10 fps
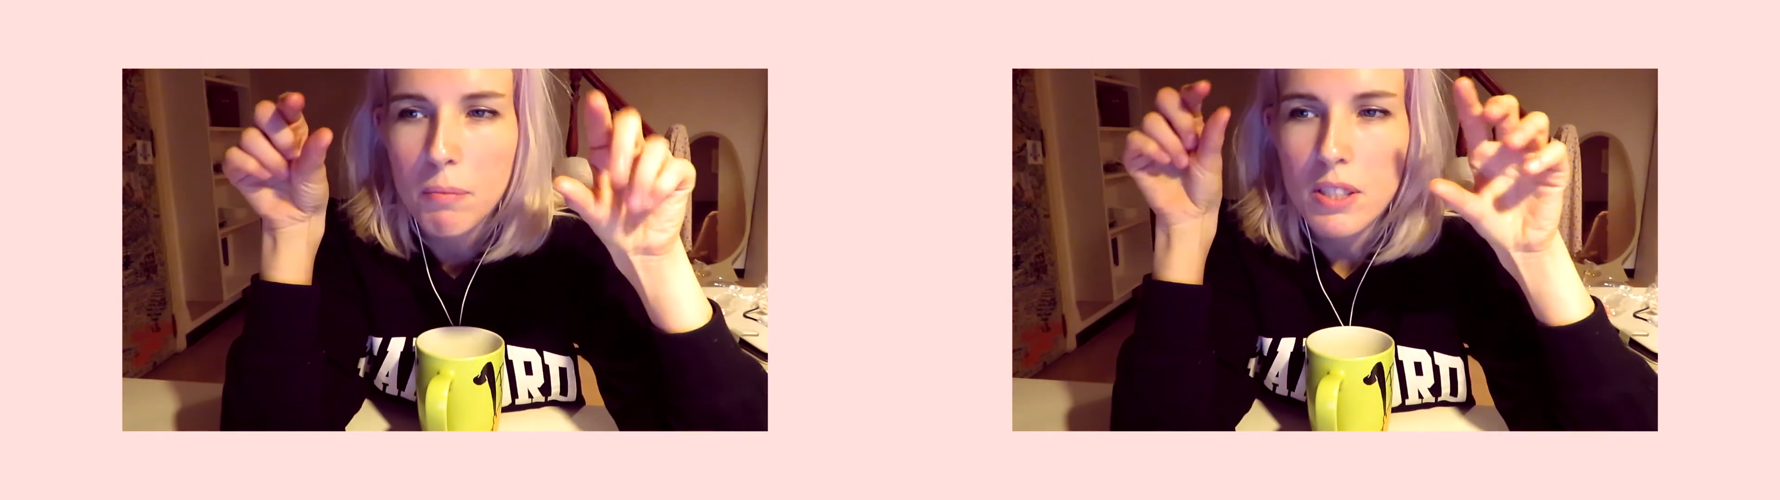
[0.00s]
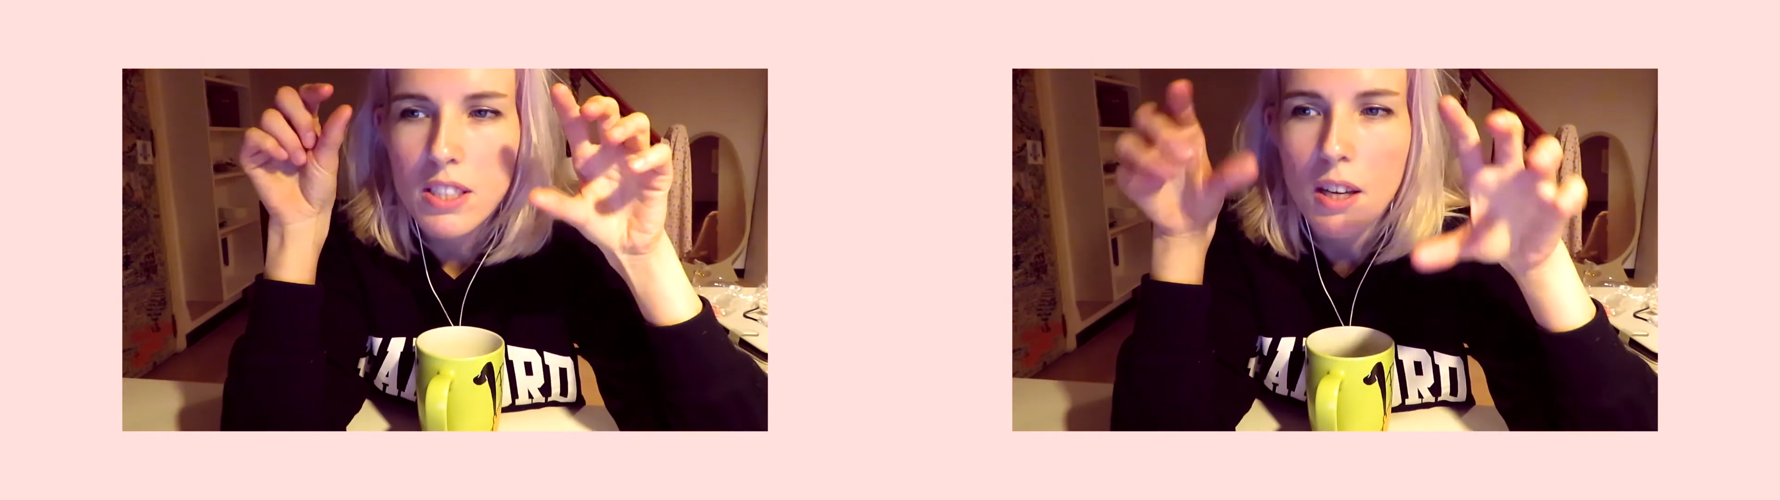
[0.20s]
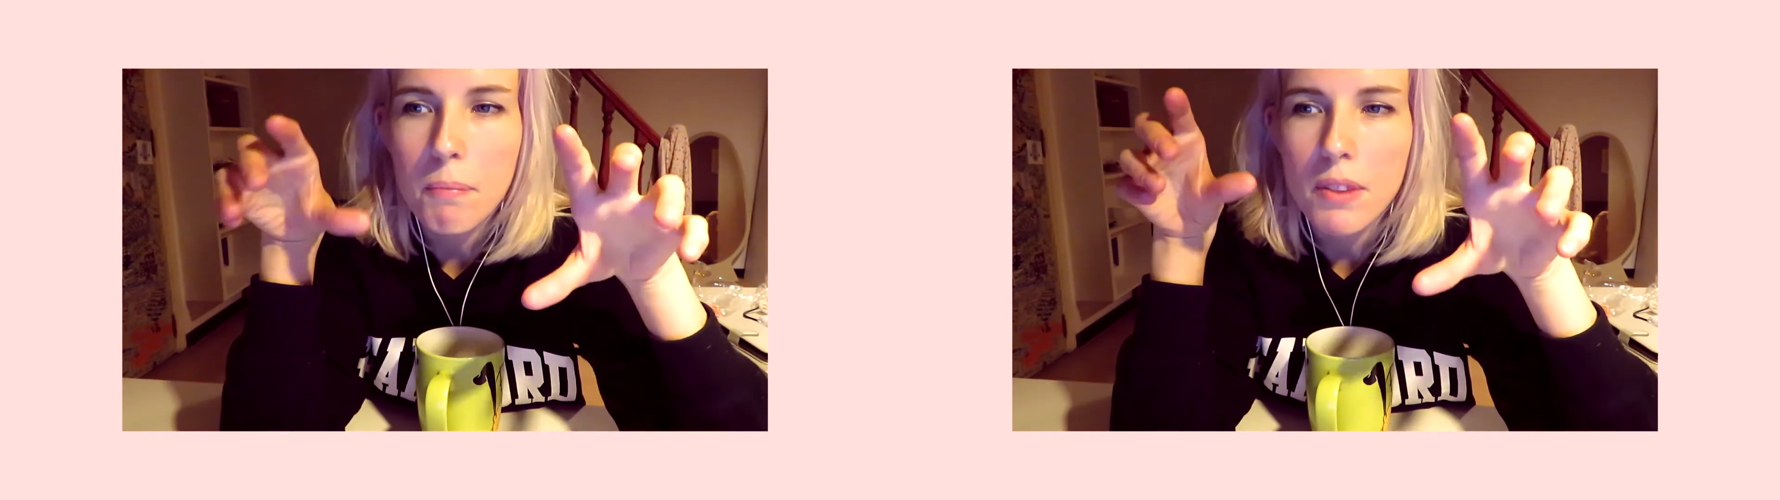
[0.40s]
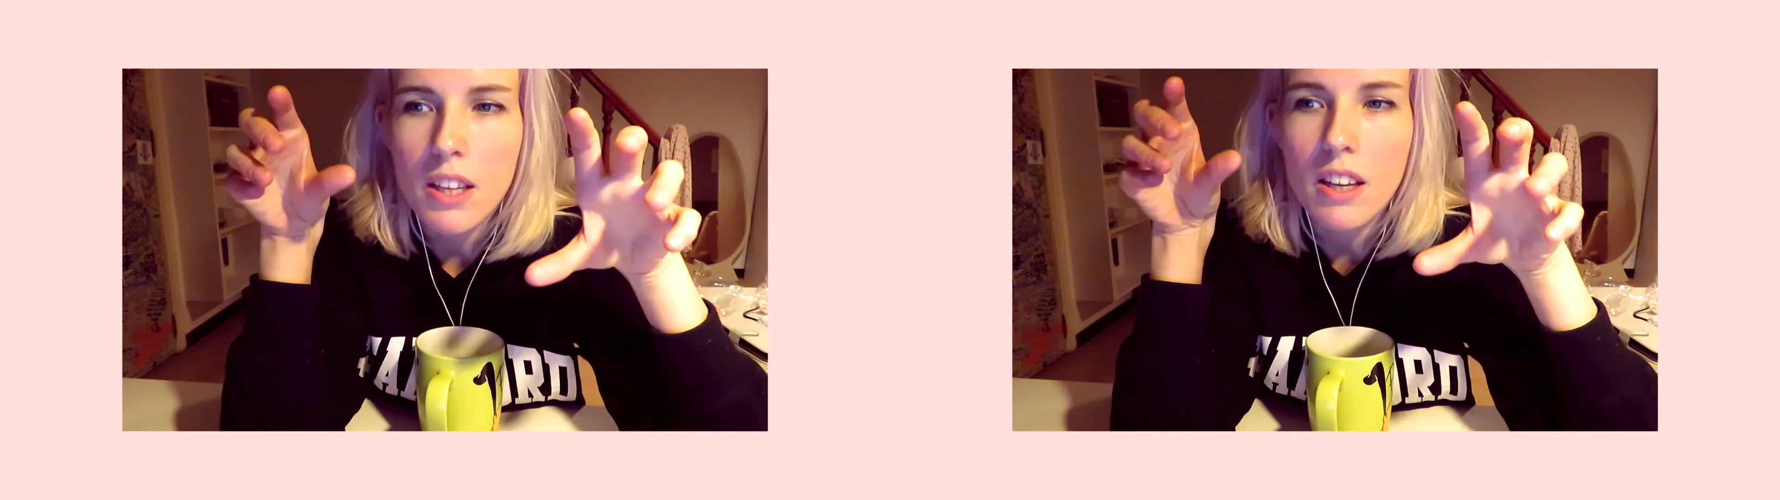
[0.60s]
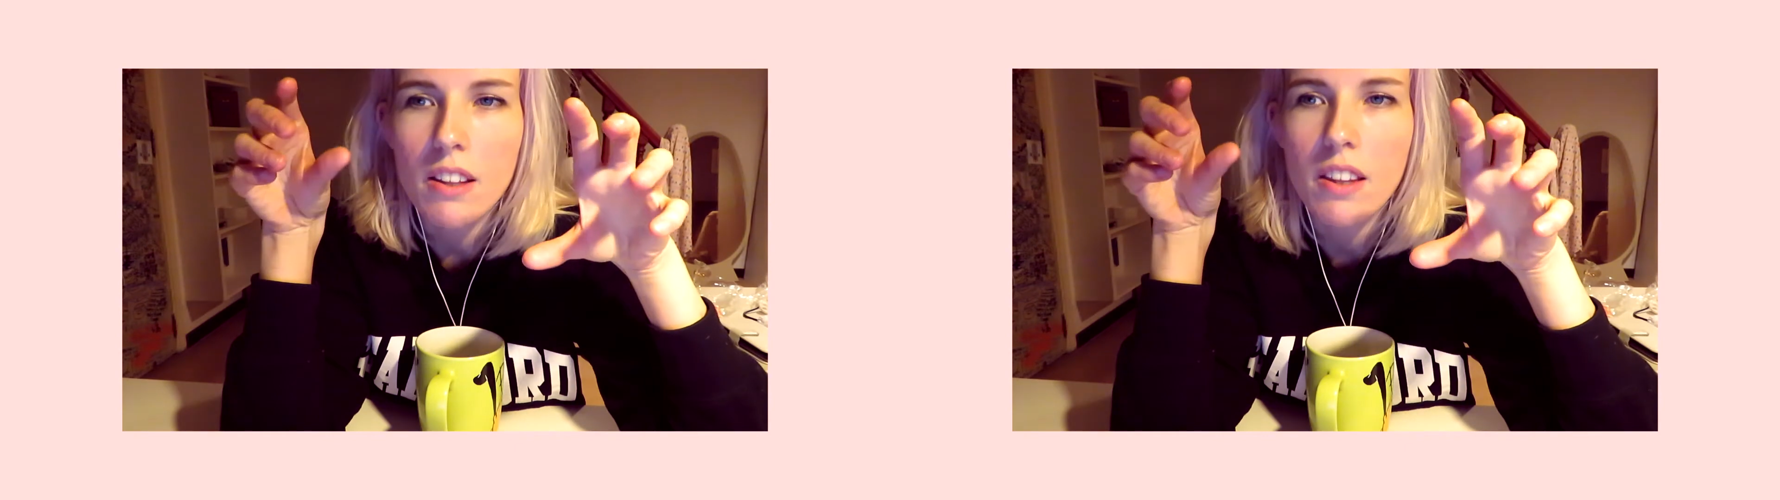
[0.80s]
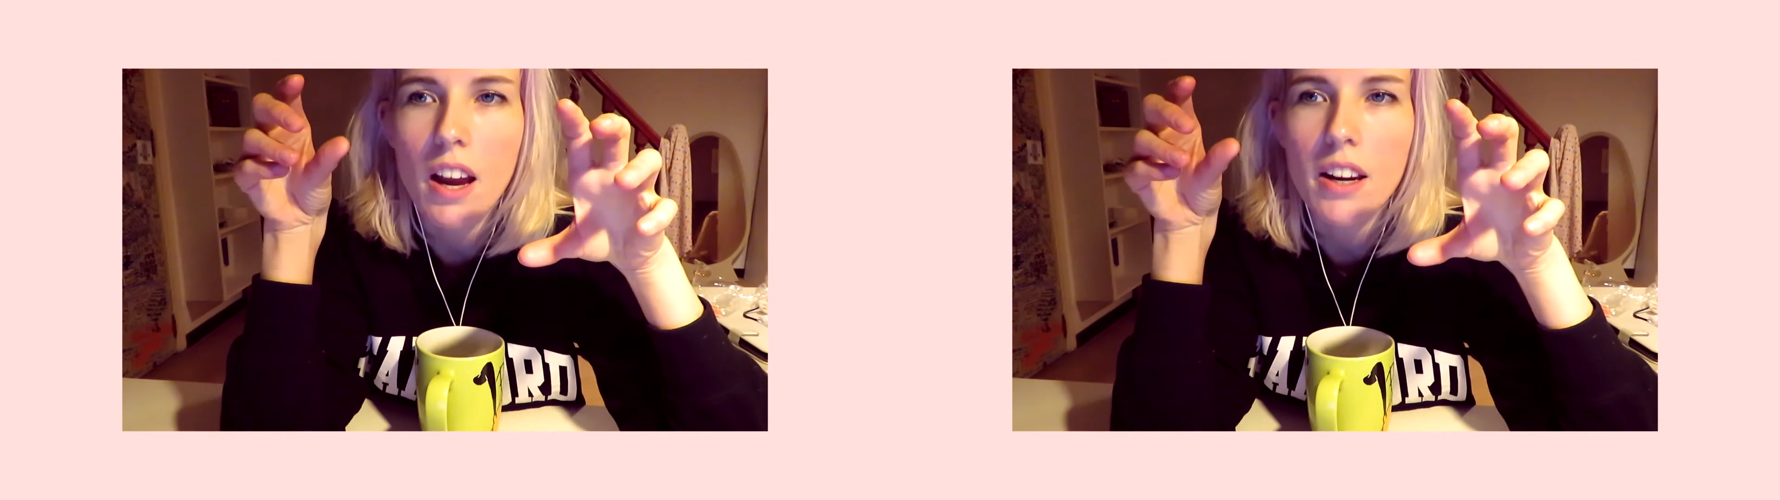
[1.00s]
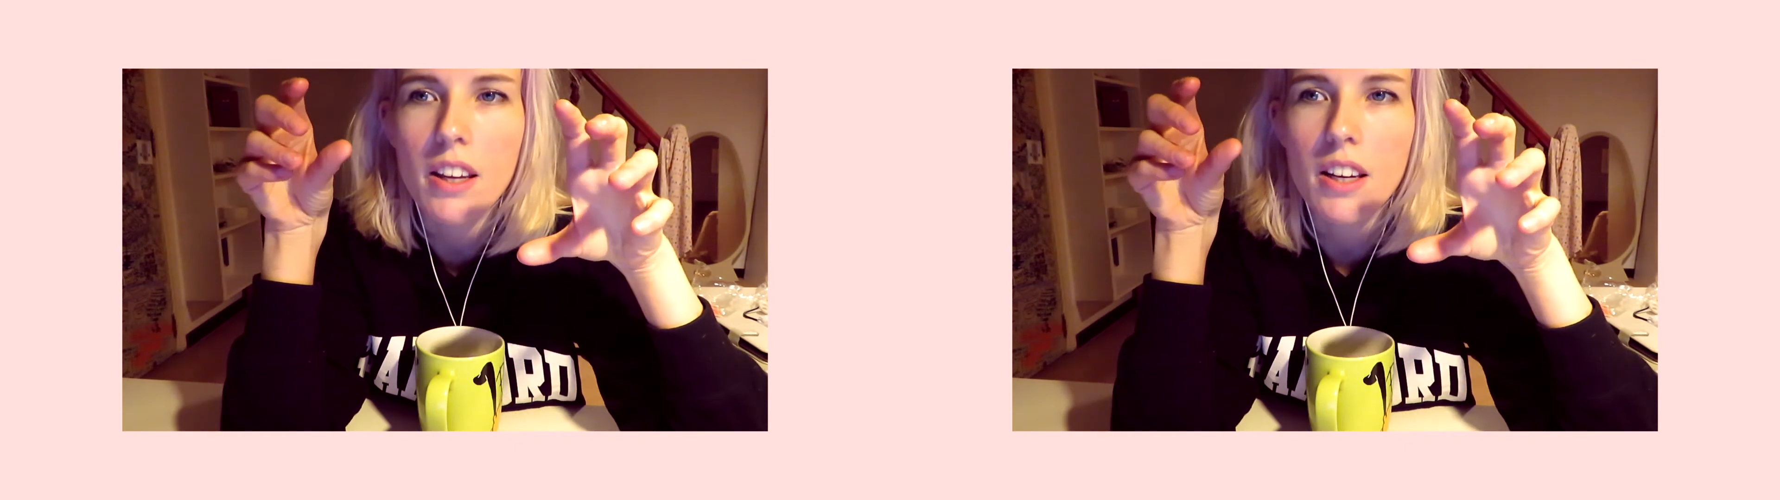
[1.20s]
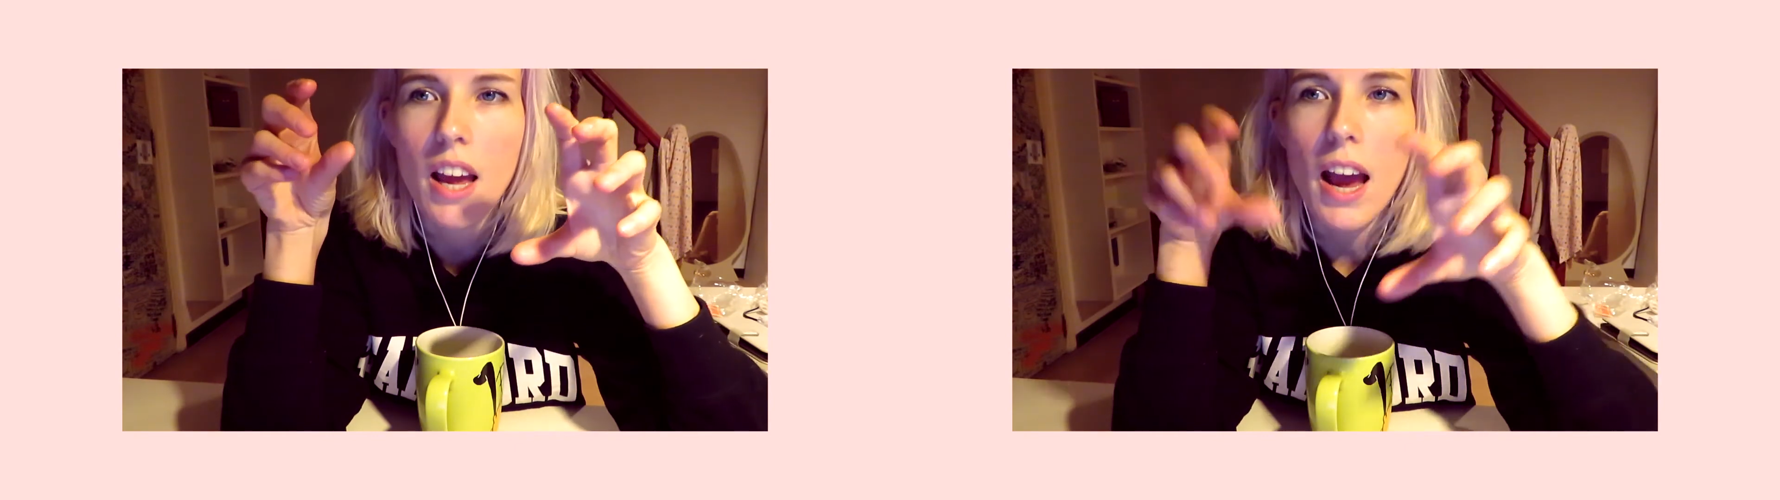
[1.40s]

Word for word: but something that can